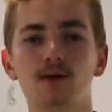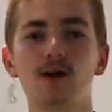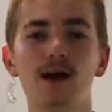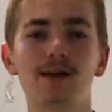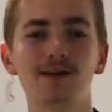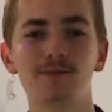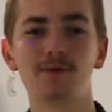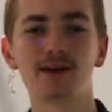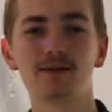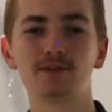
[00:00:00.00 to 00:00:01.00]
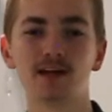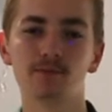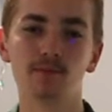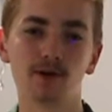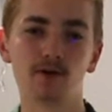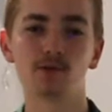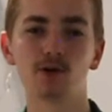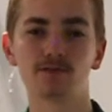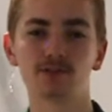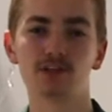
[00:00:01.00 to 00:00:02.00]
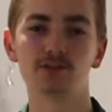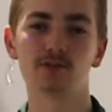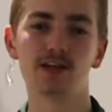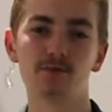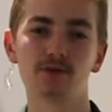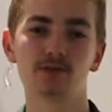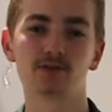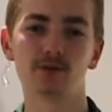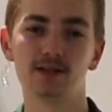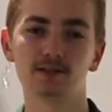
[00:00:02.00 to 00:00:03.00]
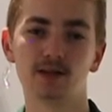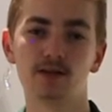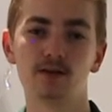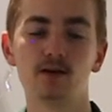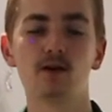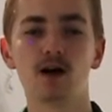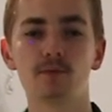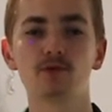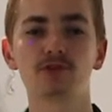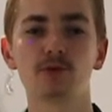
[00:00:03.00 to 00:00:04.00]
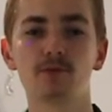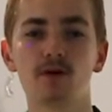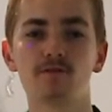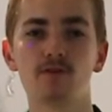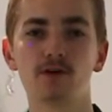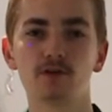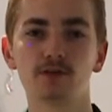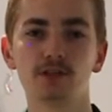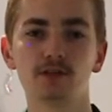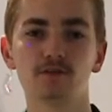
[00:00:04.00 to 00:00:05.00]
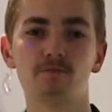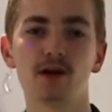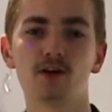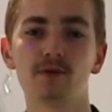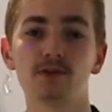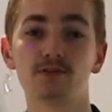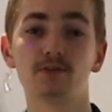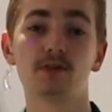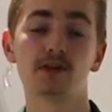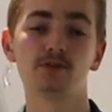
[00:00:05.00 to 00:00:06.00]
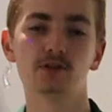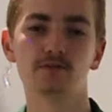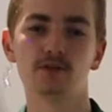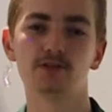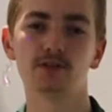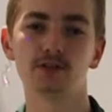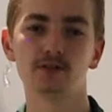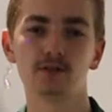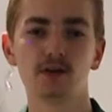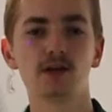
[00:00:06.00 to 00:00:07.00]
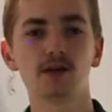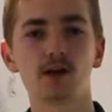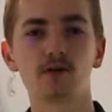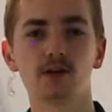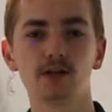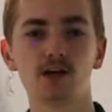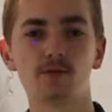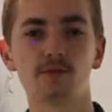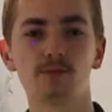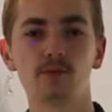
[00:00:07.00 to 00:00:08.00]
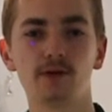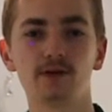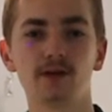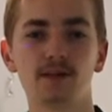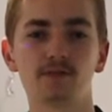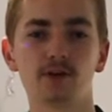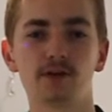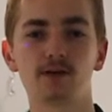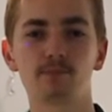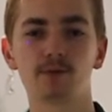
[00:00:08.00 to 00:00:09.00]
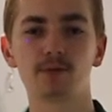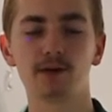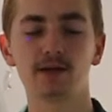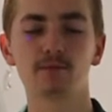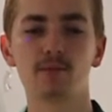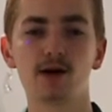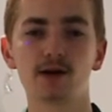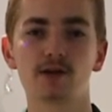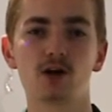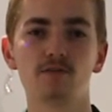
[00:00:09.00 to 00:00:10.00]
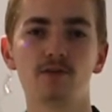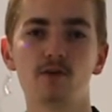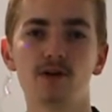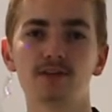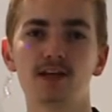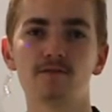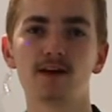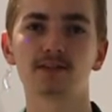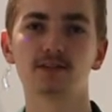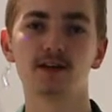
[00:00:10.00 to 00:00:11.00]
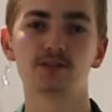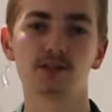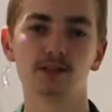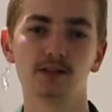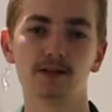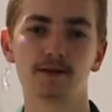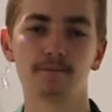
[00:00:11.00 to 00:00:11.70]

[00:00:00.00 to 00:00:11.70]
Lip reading: Hi, my name's Adam and I work for St John Ambulance Queensland. I'm also in my final year of paramedicine at university. Currently, I'm employed at the Pink and Bright COVID-19 vaccination clinic.